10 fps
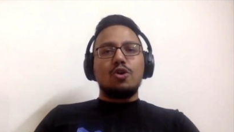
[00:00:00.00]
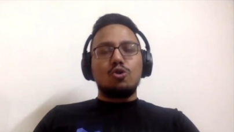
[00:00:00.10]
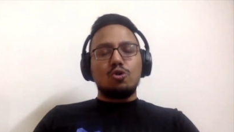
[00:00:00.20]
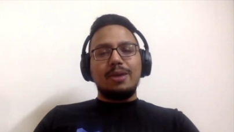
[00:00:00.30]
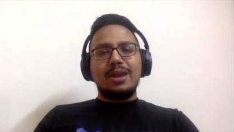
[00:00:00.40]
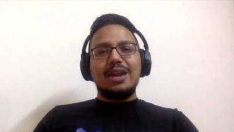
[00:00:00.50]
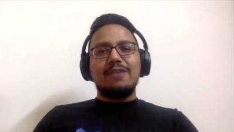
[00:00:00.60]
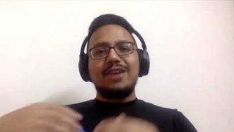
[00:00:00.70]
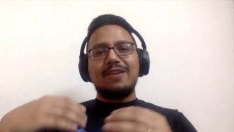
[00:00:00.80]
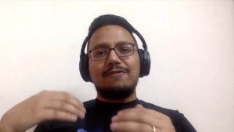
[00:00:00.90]
go to
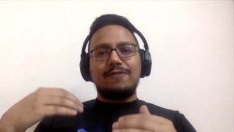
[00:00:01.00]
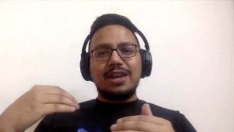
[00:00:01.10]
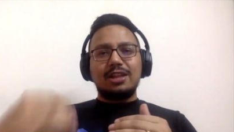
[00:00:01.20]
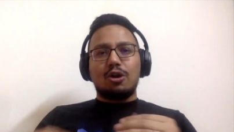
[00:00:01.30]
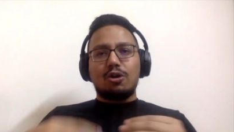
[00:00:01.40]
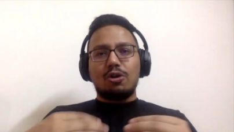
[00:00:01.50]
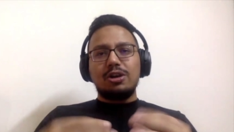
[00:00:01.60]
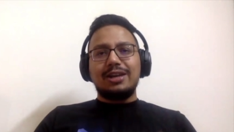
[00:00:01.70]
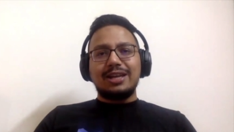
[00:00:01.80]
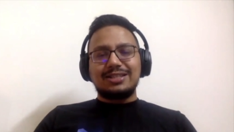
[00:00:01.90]
mainnet, we have very
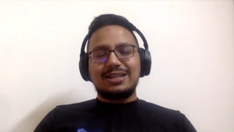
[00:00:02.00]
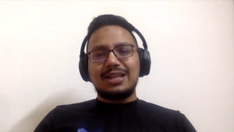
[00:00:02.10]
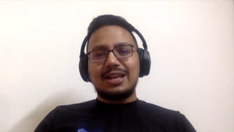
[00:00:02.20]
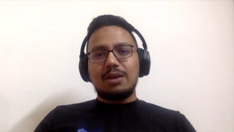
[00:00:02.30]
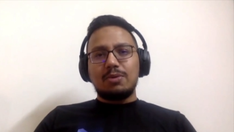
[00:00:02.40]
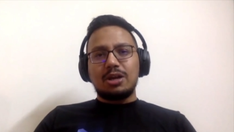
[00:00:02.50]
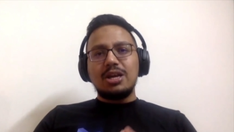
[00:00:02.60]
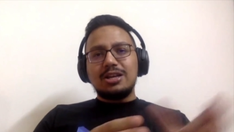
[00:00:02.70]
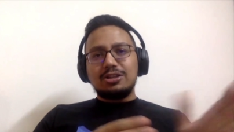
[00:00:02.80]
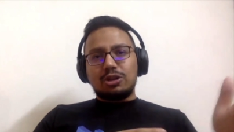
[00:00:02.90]
thoroughly tested the network.
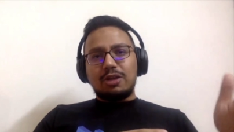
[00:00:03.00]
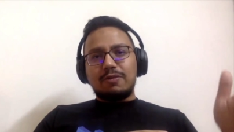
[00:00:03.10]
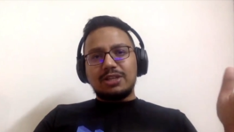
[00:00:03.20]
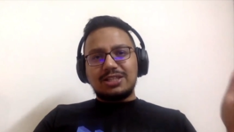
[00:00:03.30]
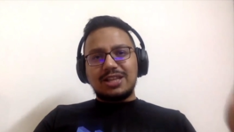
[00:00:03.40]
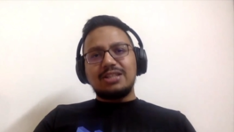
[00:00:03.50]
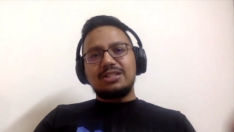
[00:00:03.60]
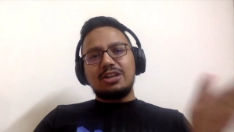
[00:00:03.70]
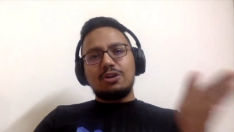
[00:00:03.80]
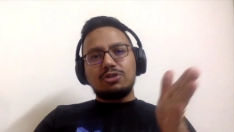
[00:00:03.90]
So there was a
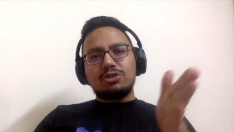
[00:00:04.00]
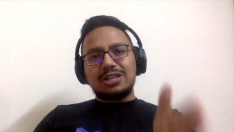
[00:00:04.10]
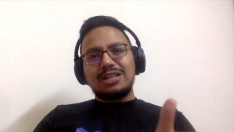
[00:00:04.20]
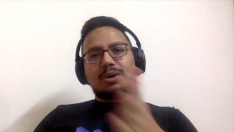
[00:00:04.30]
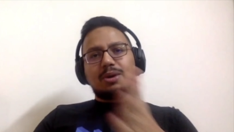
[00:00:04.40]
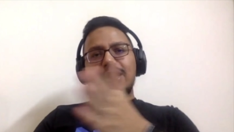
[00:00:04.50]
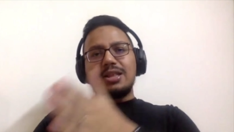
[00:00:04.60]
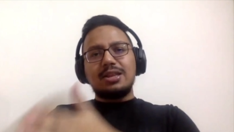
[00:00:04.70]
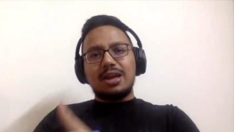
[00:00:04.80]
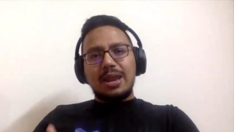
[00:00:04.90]
stage zero, stage one,
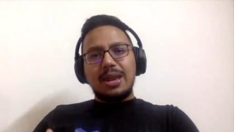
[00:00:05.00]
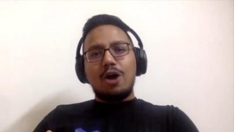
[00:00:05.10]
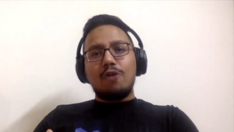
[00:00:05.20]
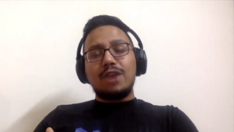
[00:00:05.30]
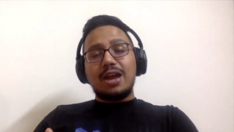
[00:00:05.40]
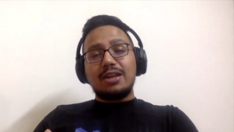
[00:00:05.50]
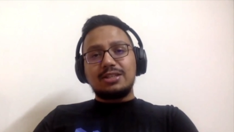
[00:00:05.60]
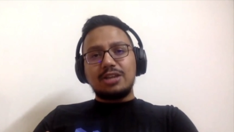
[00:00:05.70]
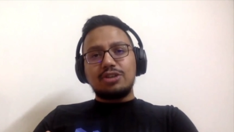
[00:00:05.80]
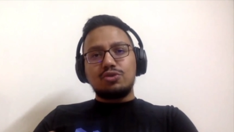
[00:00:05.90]
and, and now we are in
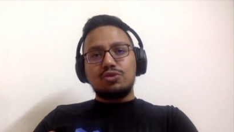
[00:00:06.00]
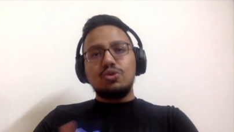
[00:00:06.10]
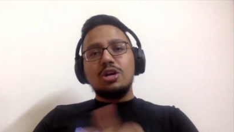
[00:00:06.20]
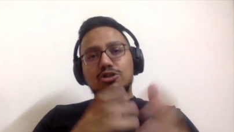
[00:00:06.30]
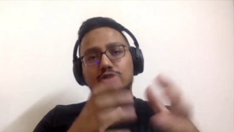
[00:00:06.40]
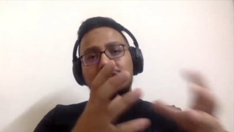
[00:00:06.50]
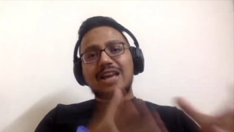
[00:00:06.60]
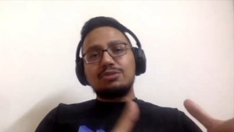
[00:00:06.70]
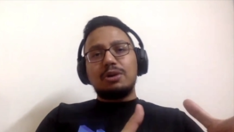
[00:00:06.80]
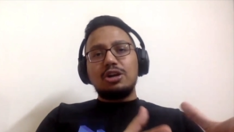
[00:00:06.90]
stage two. So
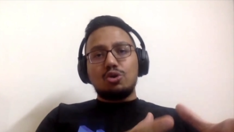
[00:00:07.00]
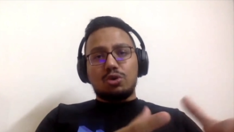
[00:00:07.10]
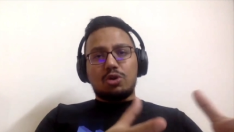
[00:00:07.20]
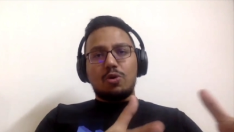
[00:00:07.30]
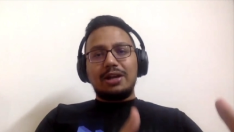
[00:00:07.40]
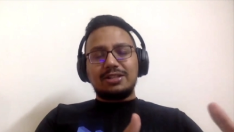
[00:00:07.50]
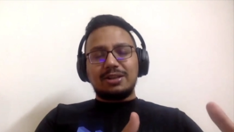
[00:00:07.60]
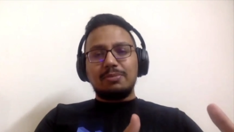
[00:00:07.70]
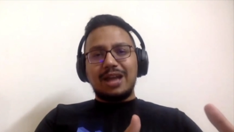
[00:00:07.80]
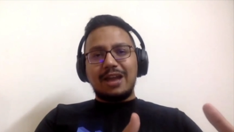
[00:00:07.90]
stage one took quite
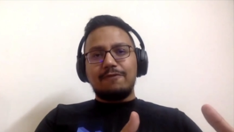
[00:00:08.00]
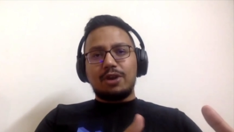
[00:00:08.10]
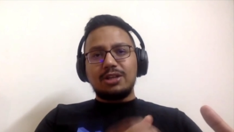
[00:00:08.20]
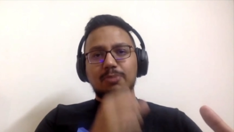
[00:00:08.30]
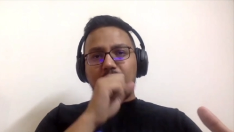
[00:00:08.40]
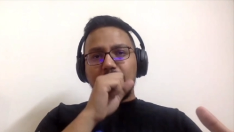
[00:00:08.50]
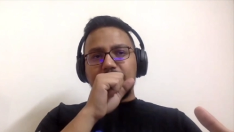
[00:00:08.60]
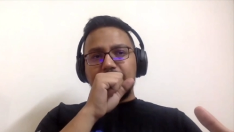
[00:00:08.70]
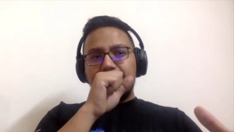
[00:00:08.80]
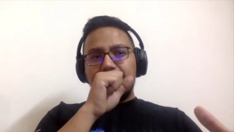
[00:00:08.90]
some time for us because